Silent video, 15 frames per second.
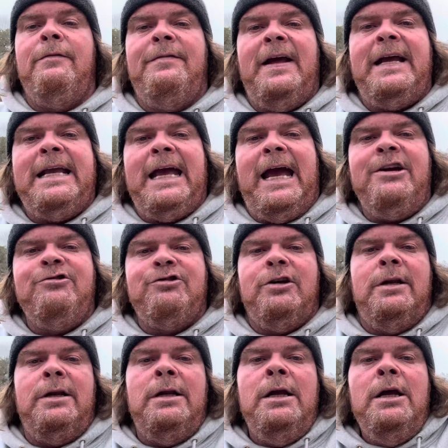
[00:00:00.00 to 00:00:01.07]

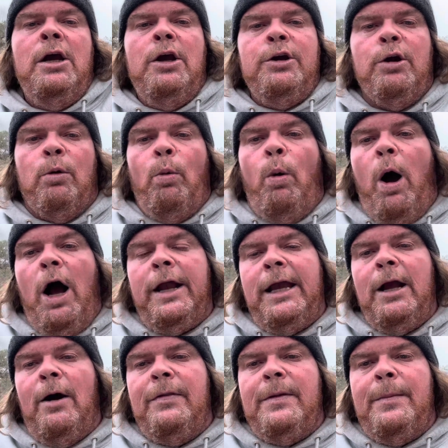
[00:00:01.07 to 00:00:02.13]
vacation, you're
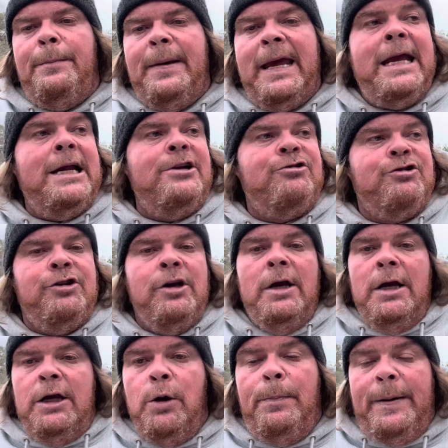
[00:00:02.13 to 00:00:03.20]
walking on the beach,
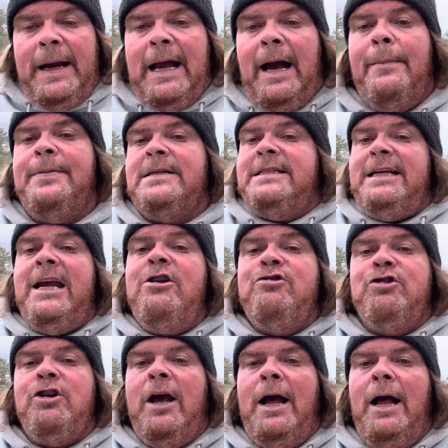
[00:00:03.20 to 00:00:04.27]
you pick up a
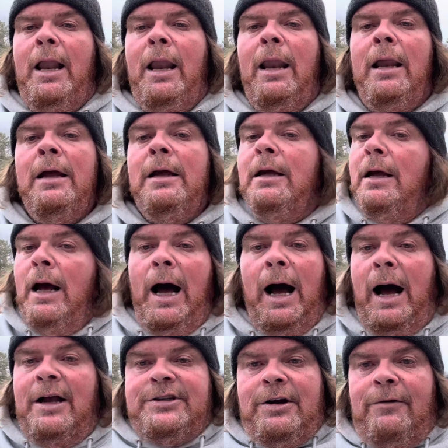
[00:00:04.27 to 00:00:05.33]
seashell.
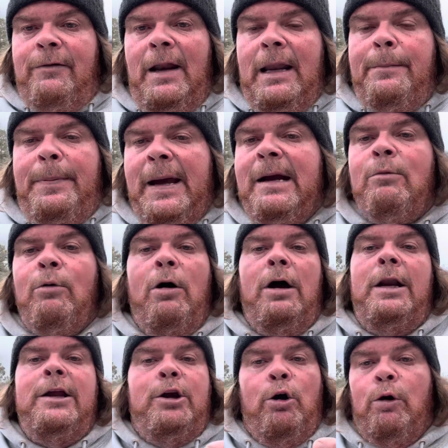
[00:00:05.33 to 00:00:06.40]
It's a really big
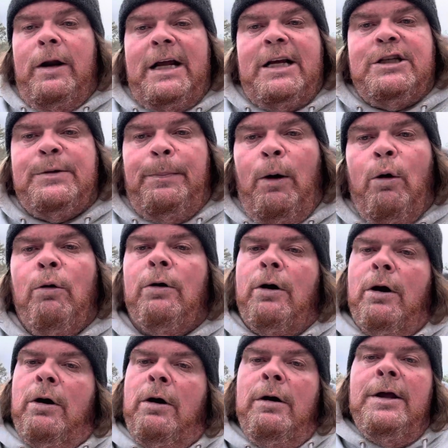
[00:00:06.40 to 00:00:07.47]
one. You're an
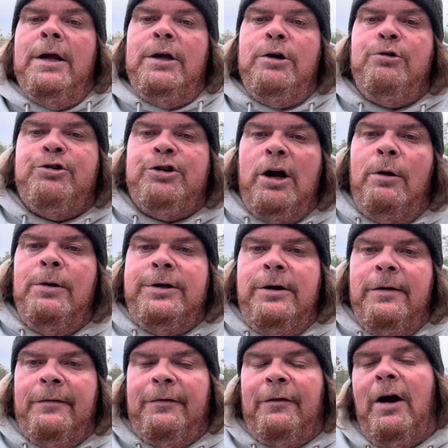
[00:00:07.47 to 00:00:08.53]
explorer. You show it to
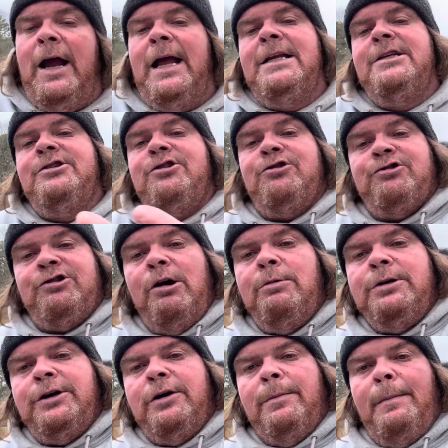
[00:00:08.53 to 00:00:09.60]
your friends. You show
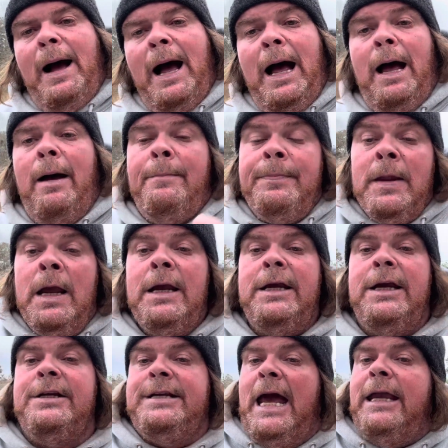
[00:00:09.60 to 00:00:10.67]
it to your mom.
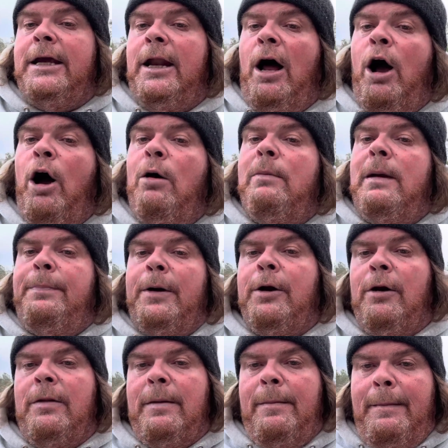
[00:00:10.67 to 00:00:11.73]
You take it home and put it
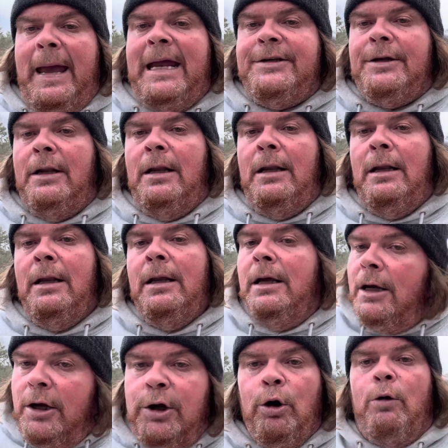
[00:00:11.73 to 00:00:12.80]
on the mantle.
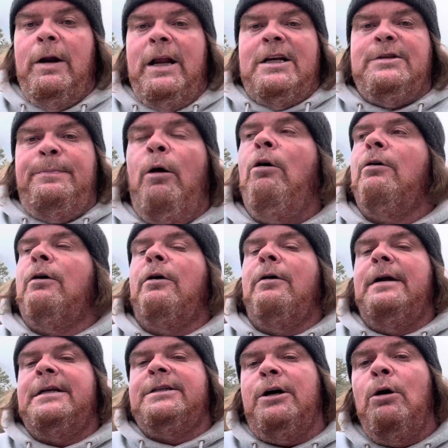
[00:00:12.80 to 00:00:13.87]
You're an explorer.
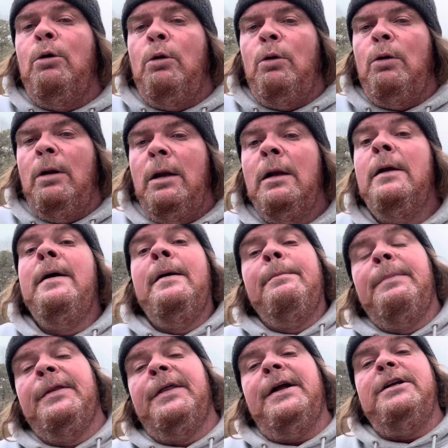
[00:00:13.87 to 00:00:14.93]
It's cool.
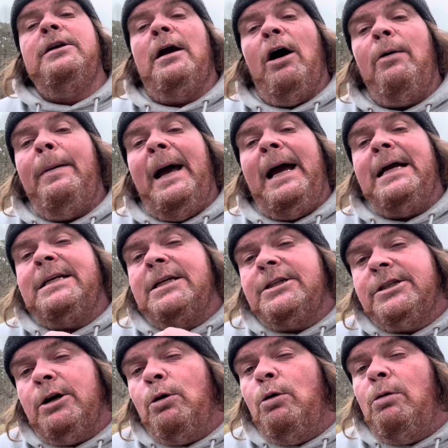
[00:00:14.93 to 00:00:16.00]
But then you go back to
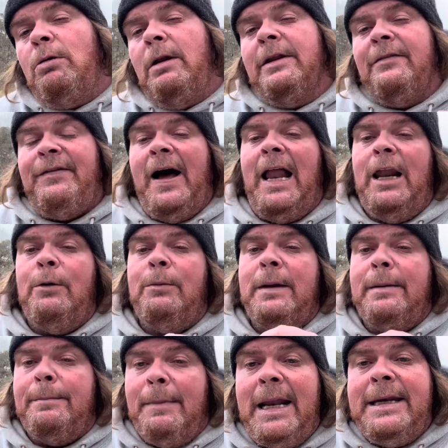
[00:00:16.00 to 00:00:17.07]
school the
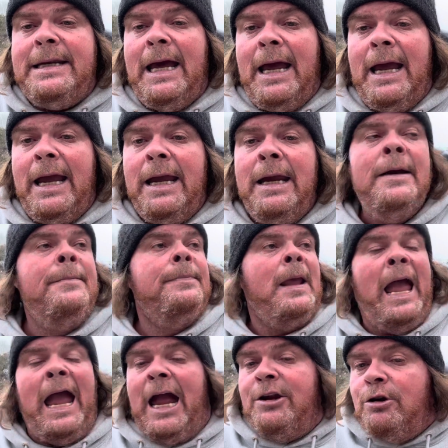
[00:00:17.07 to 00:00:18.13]
following Monday
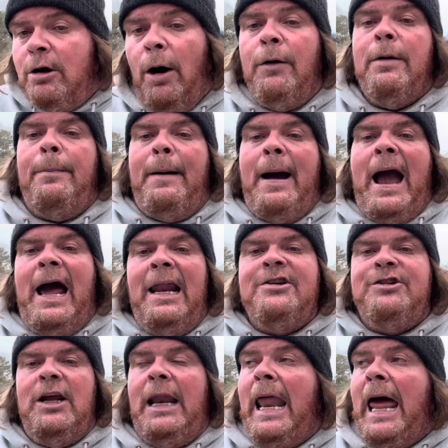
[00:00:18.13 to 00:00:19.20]
and you go to
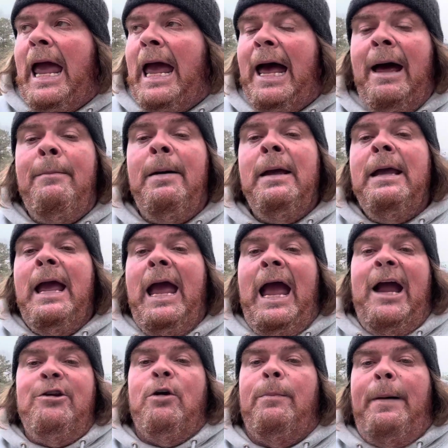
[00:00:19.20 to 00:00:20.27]
biology lab
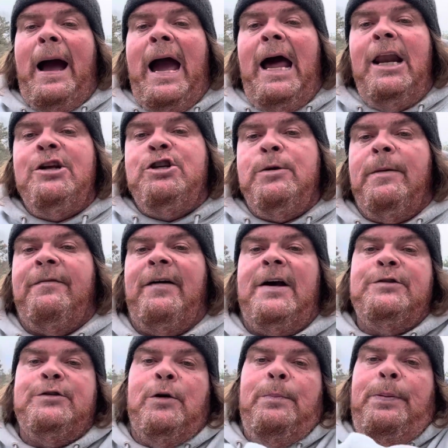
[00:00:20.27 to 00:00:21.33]
and your biology
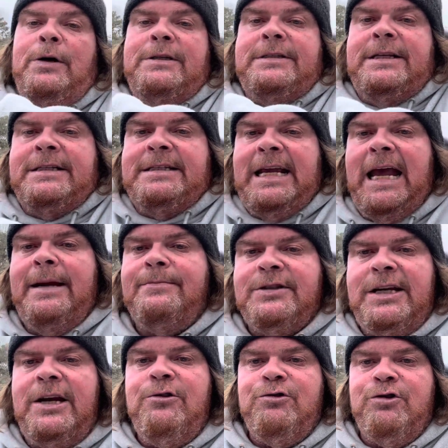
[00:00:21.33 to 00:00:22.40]
professor puts the same
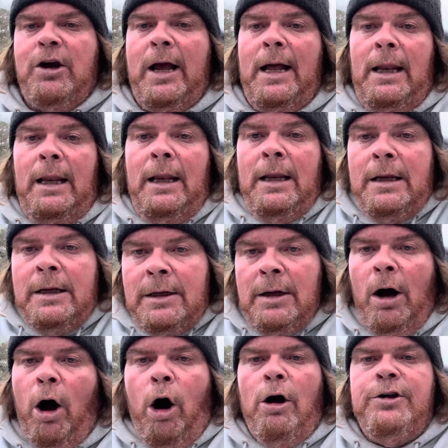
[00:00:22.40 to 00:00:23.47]
seashell
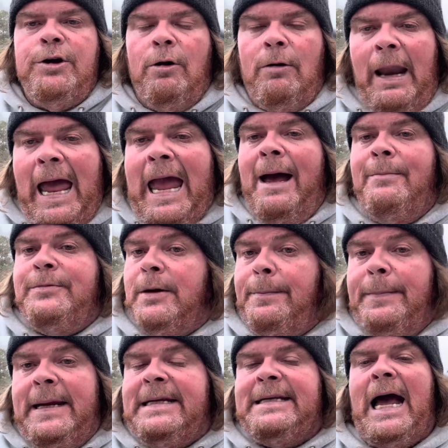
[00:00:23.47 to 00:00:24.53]
on your lab
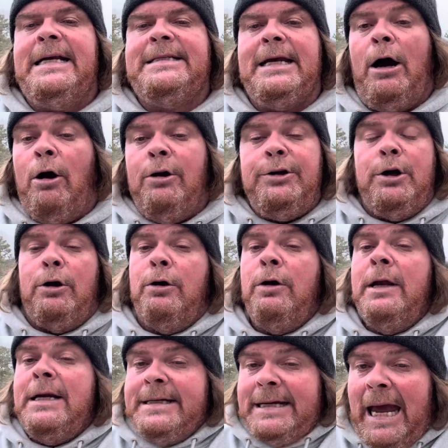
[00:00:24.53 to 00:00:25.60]
on your
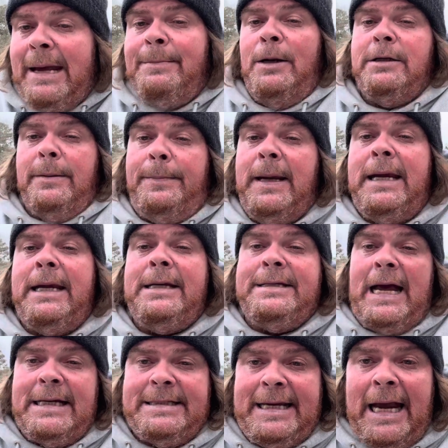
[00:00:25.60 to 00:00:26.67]
table to be
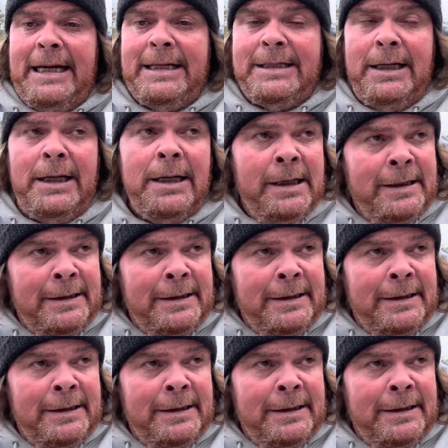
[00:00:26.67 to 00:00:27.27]
dissected.